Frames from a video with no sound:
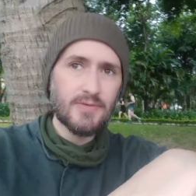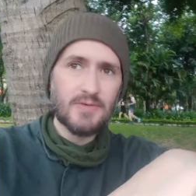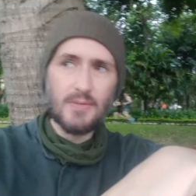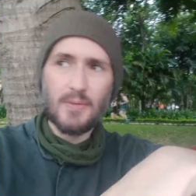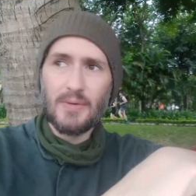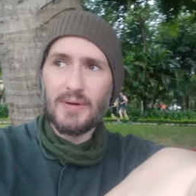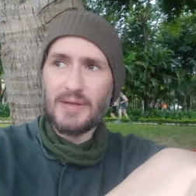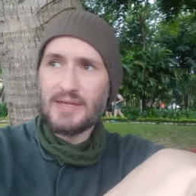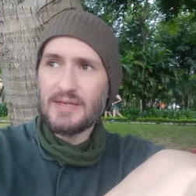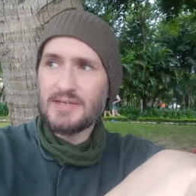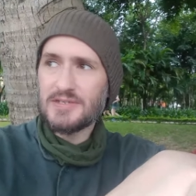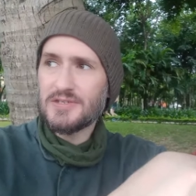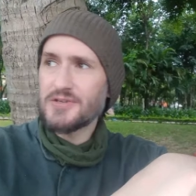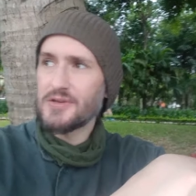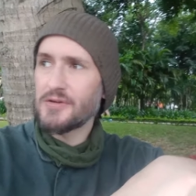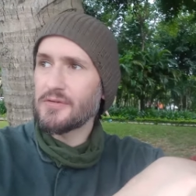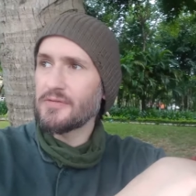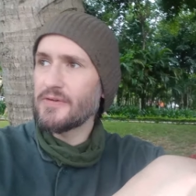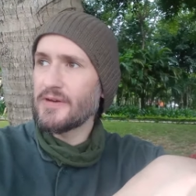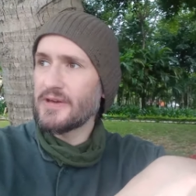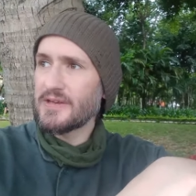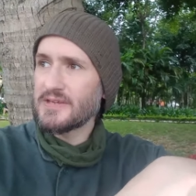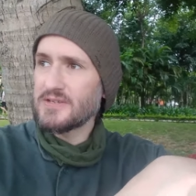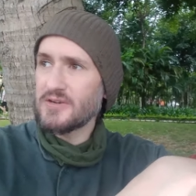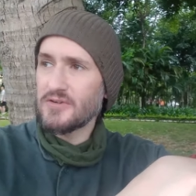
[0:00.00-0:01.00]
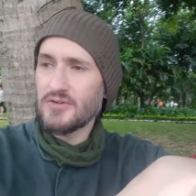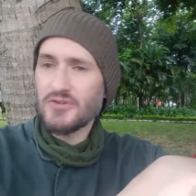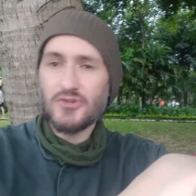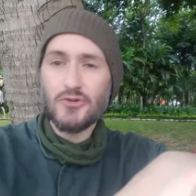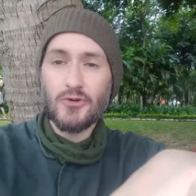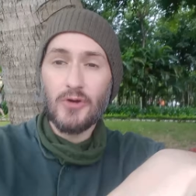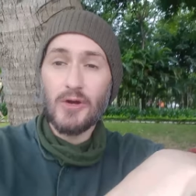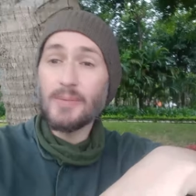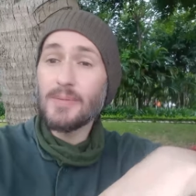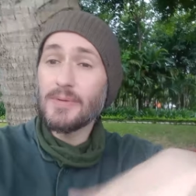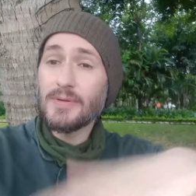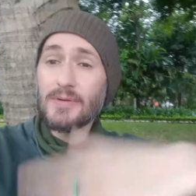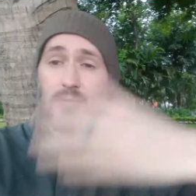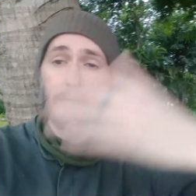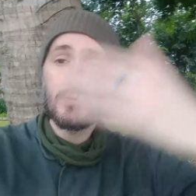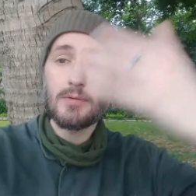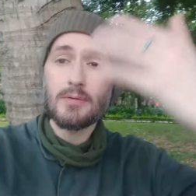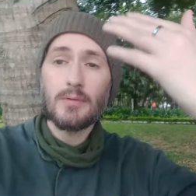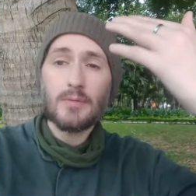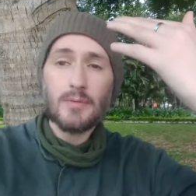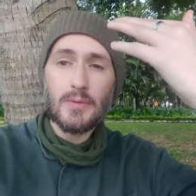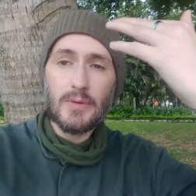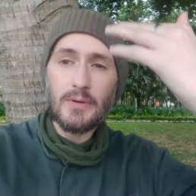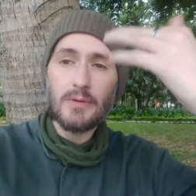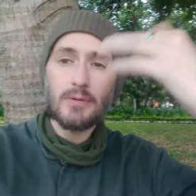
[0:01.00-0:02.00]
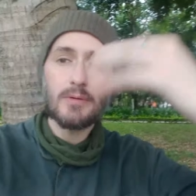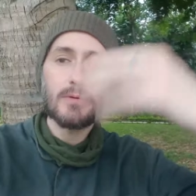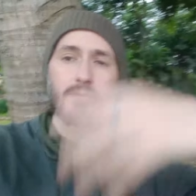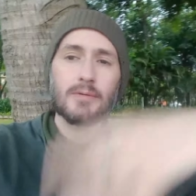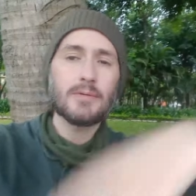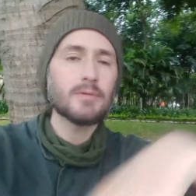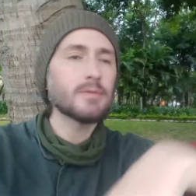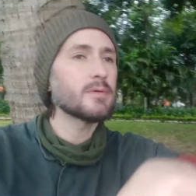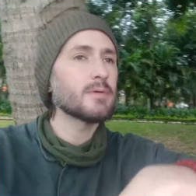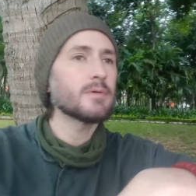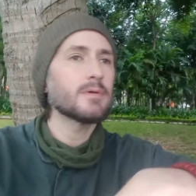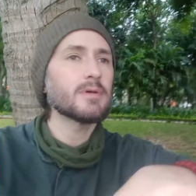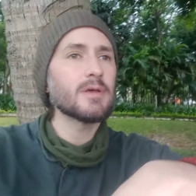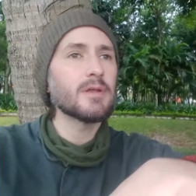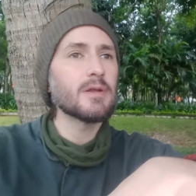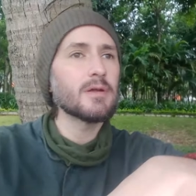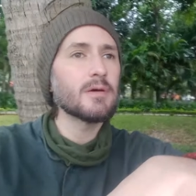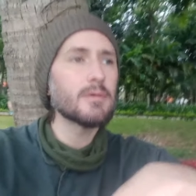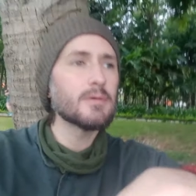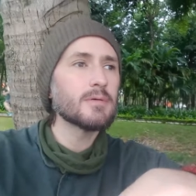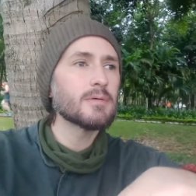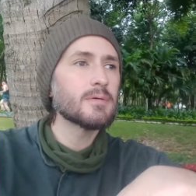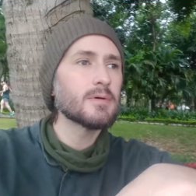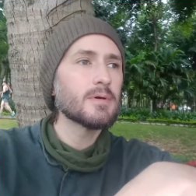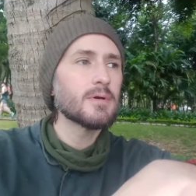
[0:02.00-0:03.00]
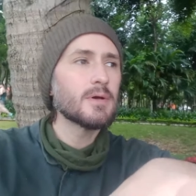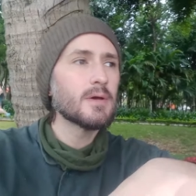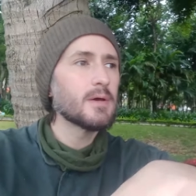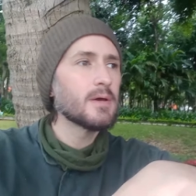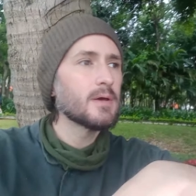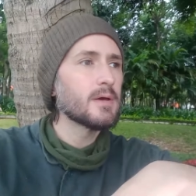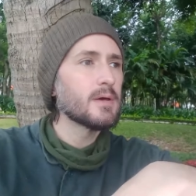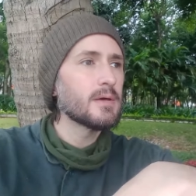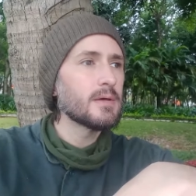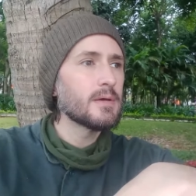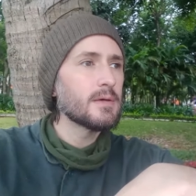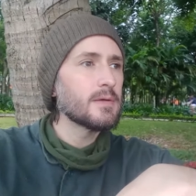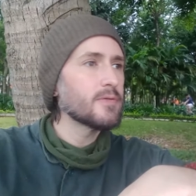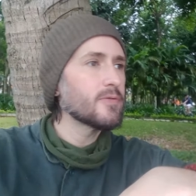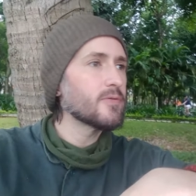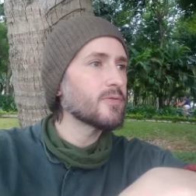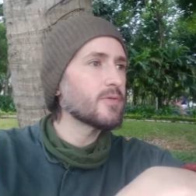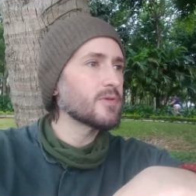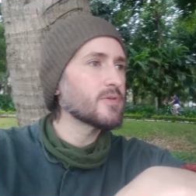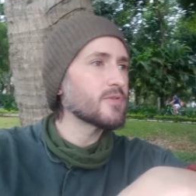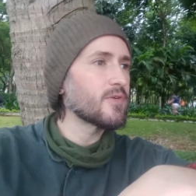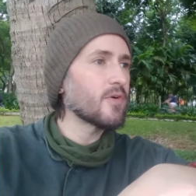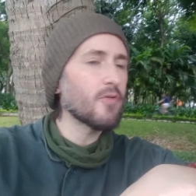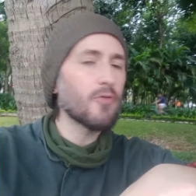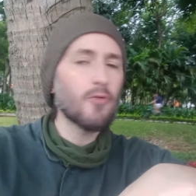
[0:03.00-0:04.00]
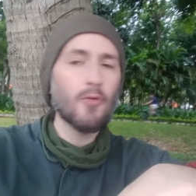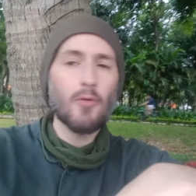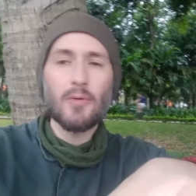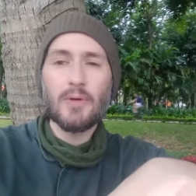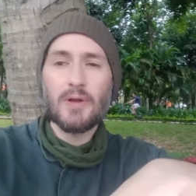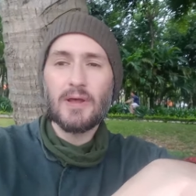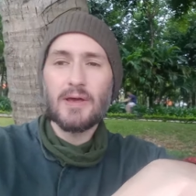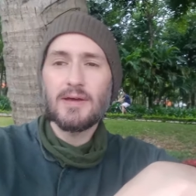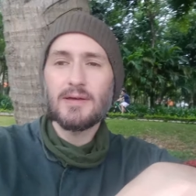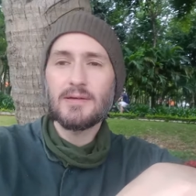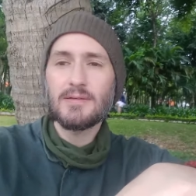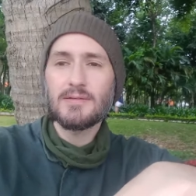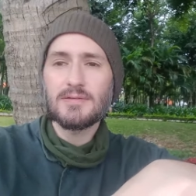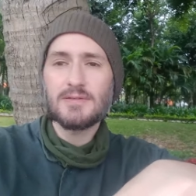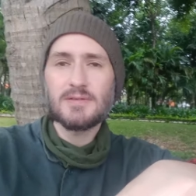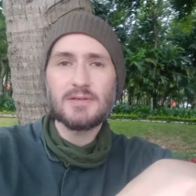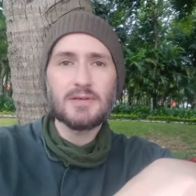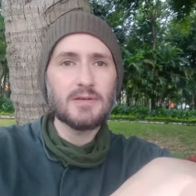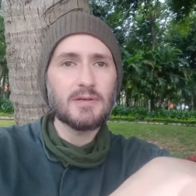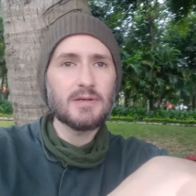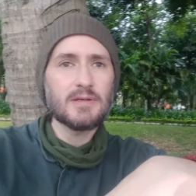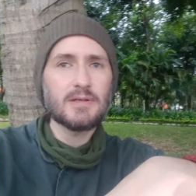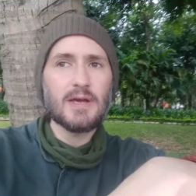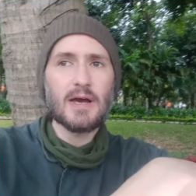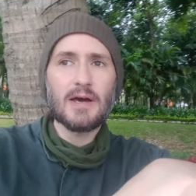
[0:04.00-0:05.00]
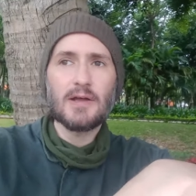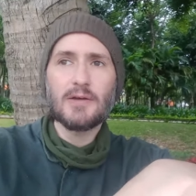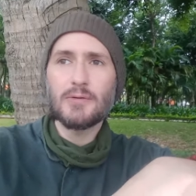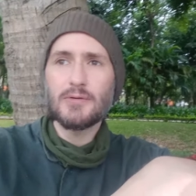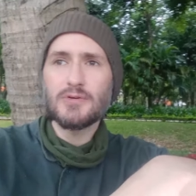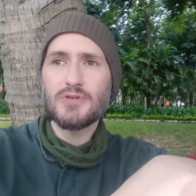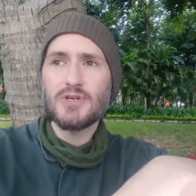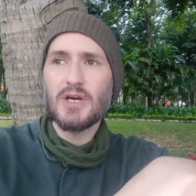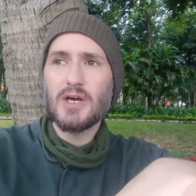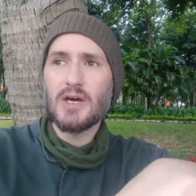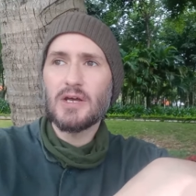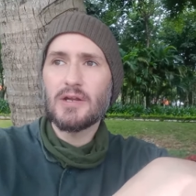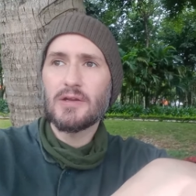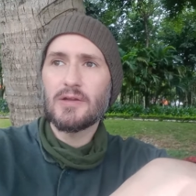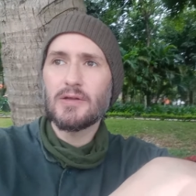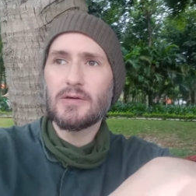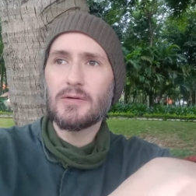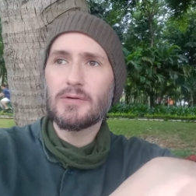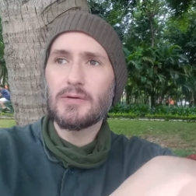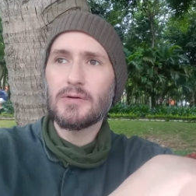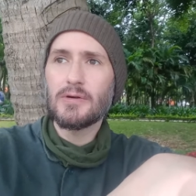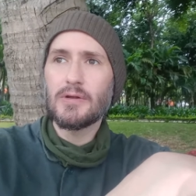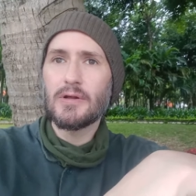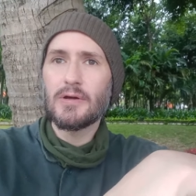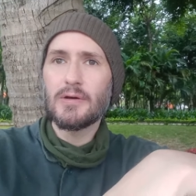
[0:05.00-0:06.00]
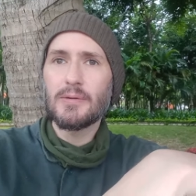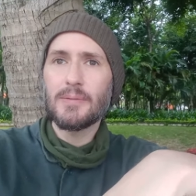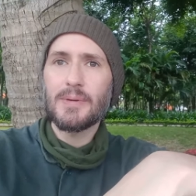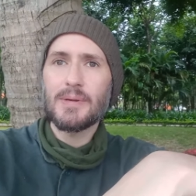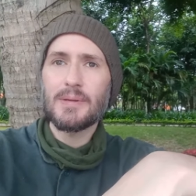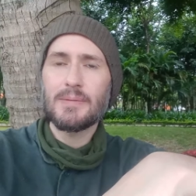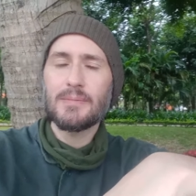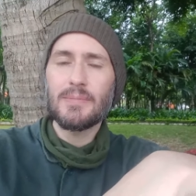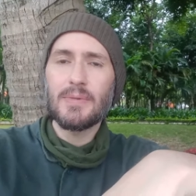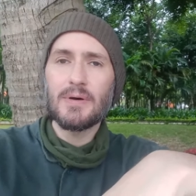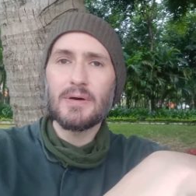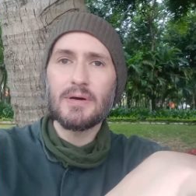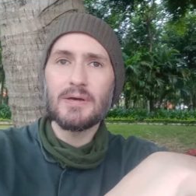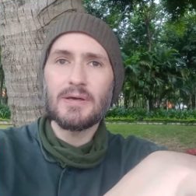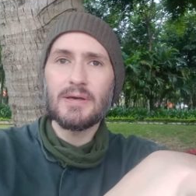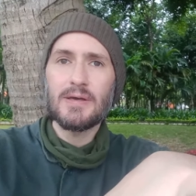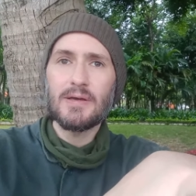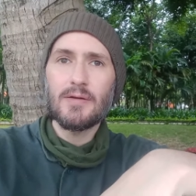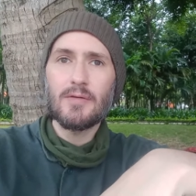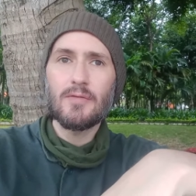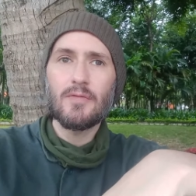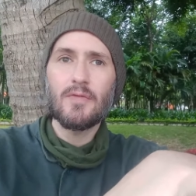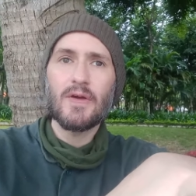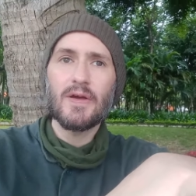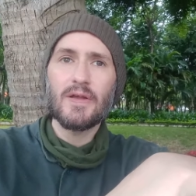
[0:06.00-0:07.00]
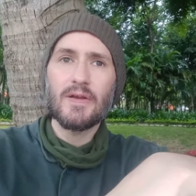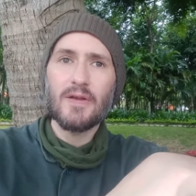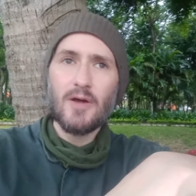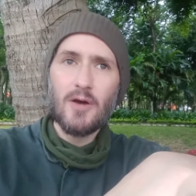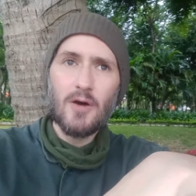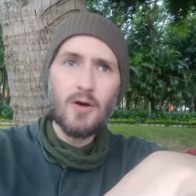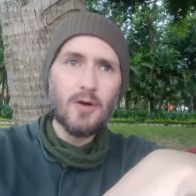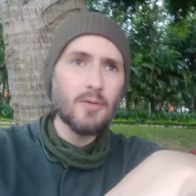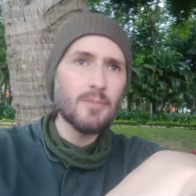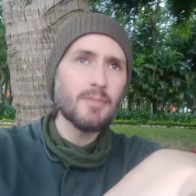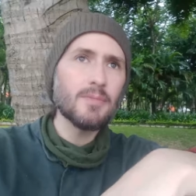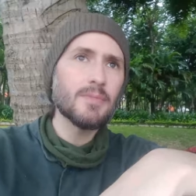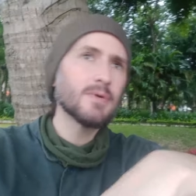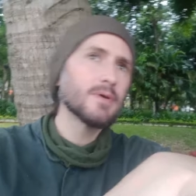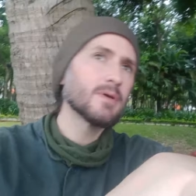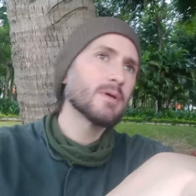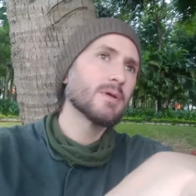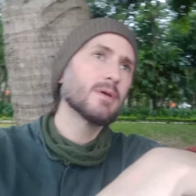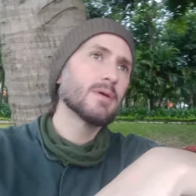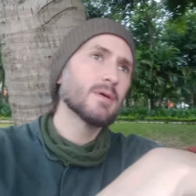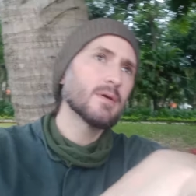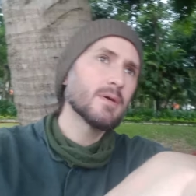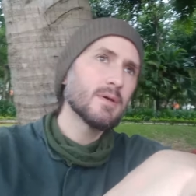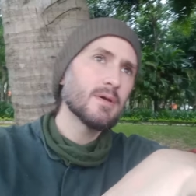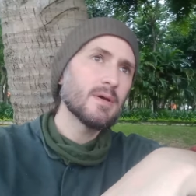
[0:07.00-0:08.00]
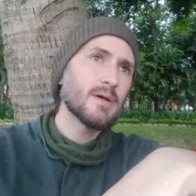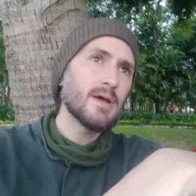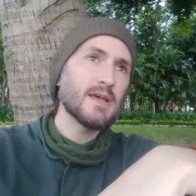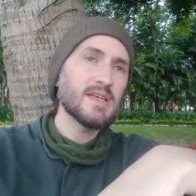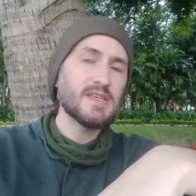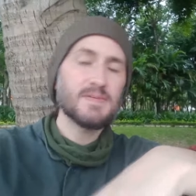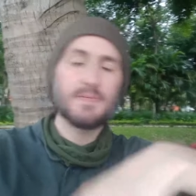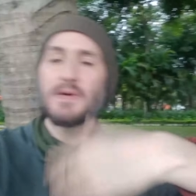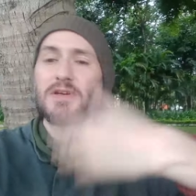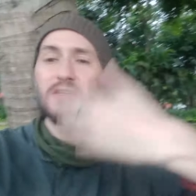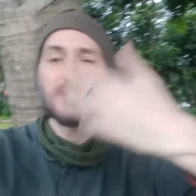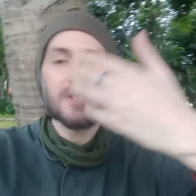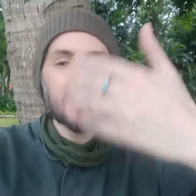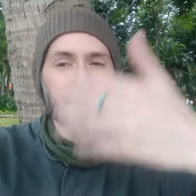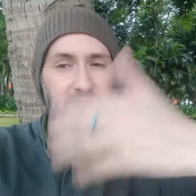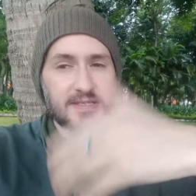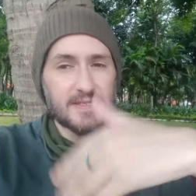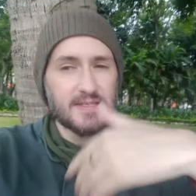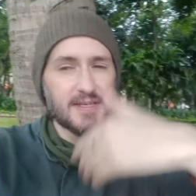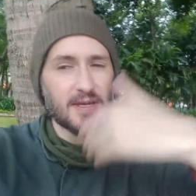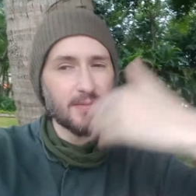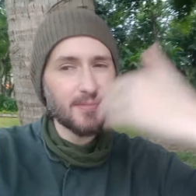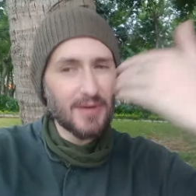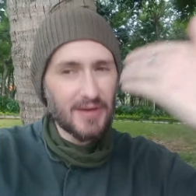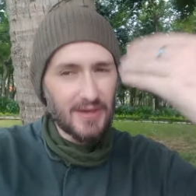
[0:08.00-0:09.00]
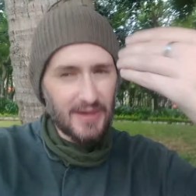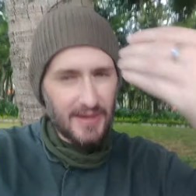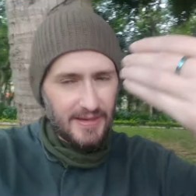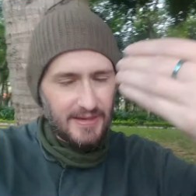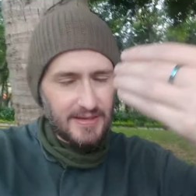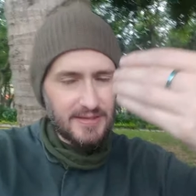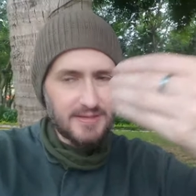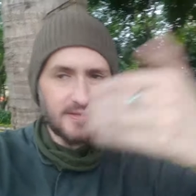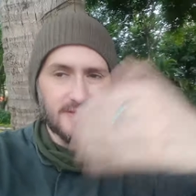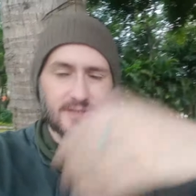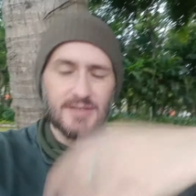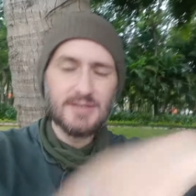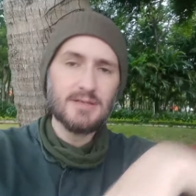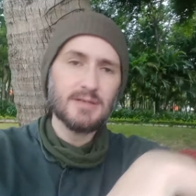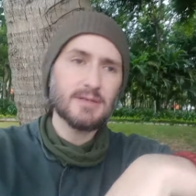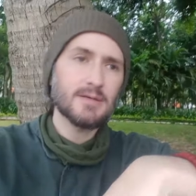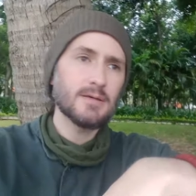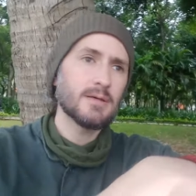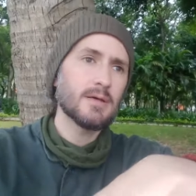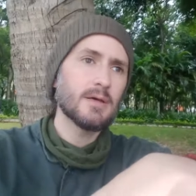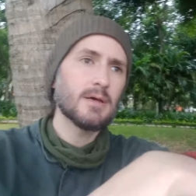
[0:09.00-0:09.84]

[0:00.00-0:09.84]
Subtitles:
somebody gets in your face, starts screaming, well, you know, start throwing hands. You got to do what you got to do, you know what I mean? But here in Vietnam, especially since I'm a guest,